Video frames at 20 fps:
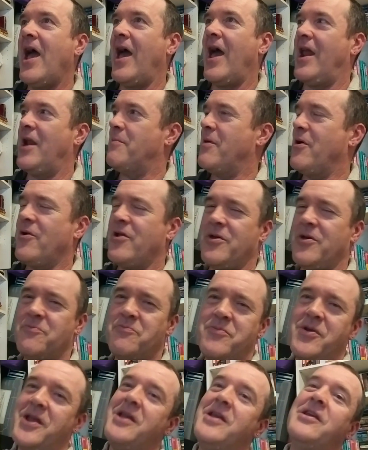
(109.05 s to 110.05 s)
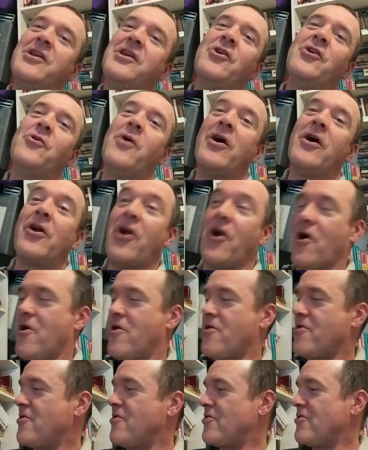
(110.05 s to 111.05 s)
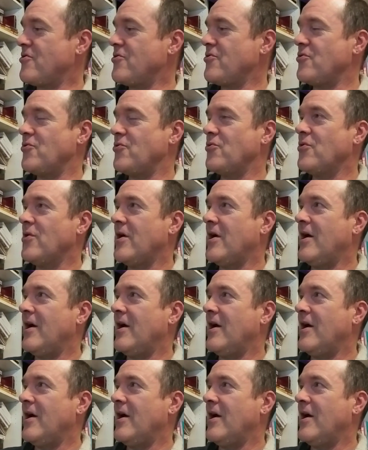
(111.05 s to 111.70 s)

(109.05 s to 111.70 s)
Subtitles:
and about him being, you know, a gardener who,